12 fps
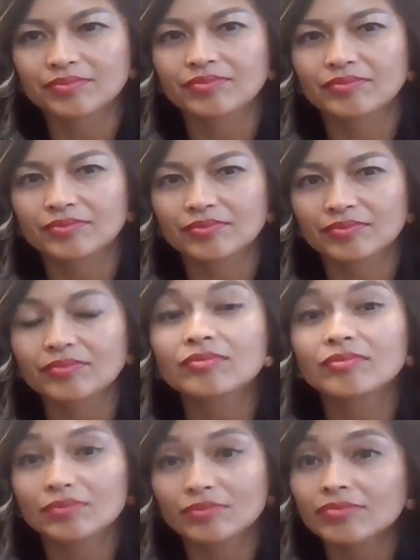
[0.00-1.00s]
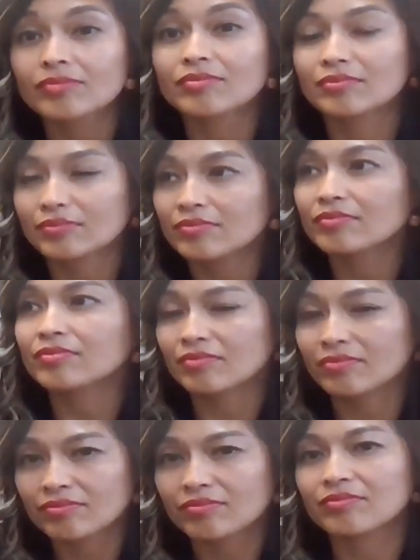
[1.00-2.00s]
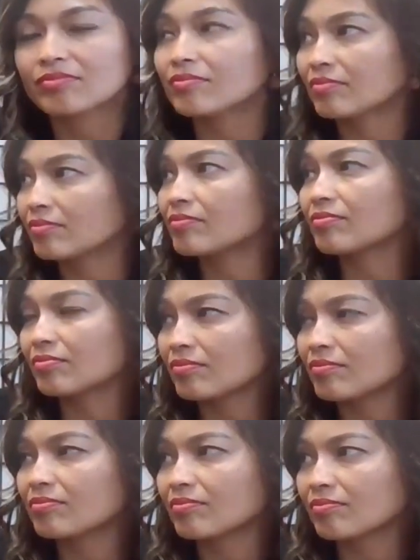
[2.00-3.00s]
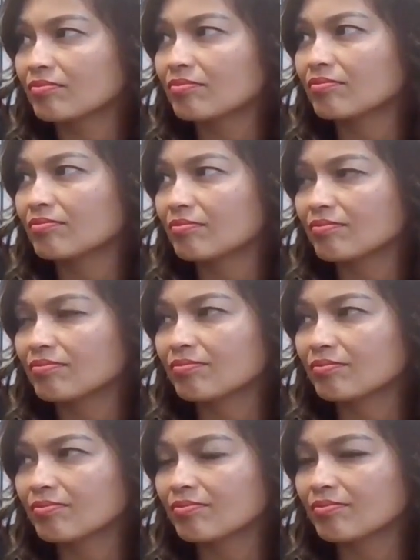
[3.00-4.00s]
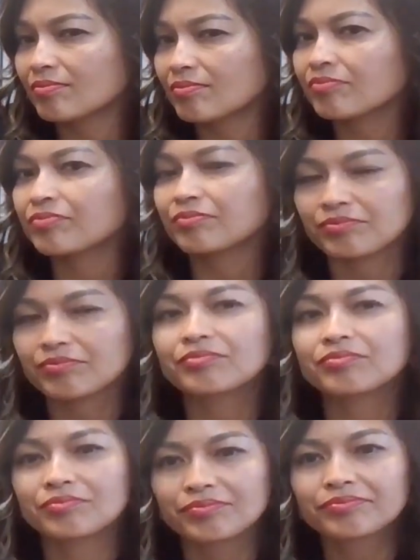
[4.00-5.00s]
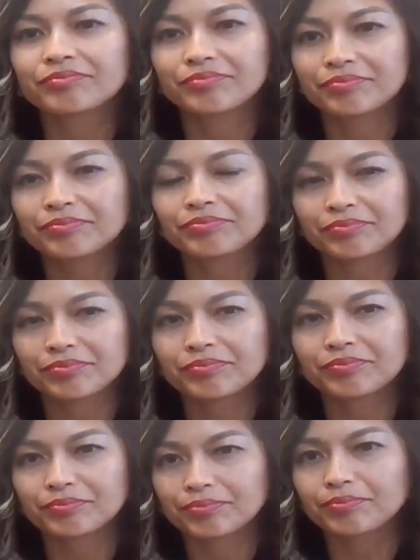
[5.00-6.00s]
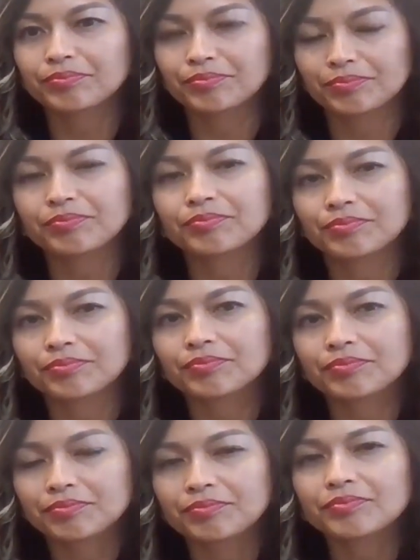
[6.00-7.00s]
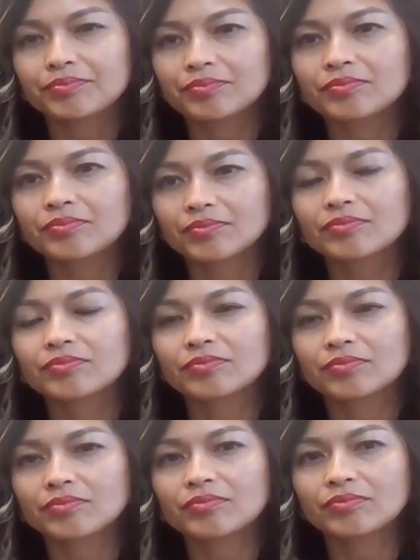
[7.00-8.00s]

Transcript: (not speaking)